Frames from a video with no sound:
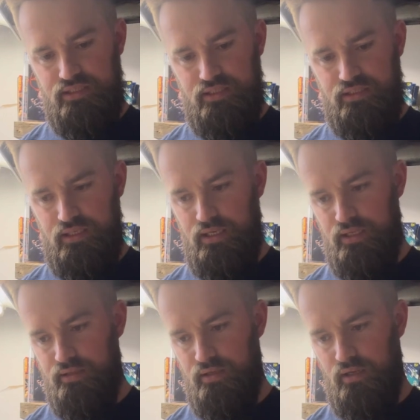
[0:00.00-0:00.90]
at the
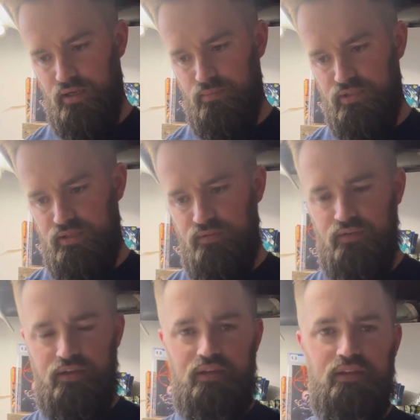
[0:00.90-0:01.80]
other, I believe,
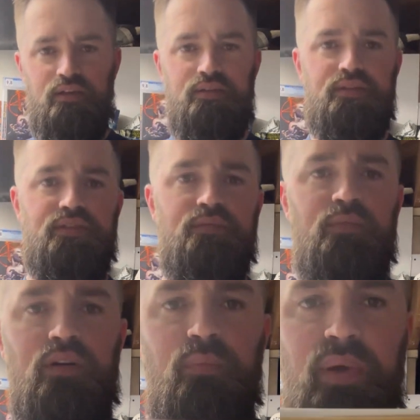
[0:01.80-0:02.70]
and then there is a
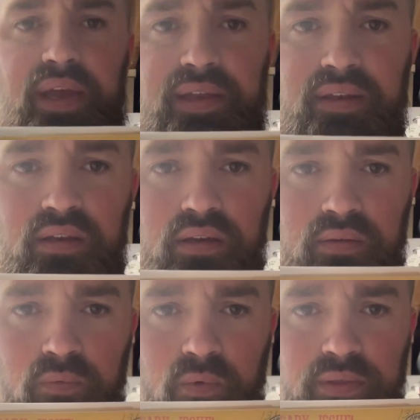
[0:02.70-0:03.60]
small pen
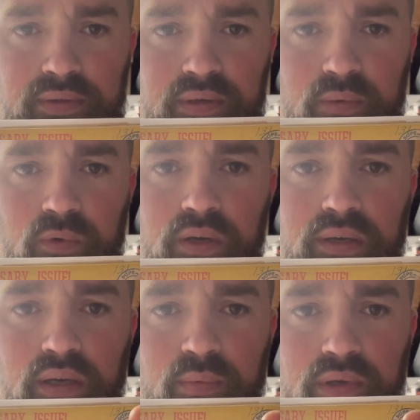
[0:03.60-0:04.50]
of 131
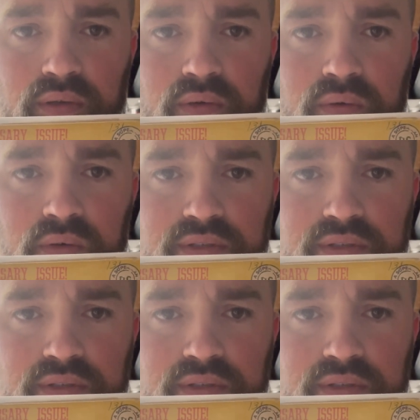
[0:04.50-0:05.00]
up here in the corner.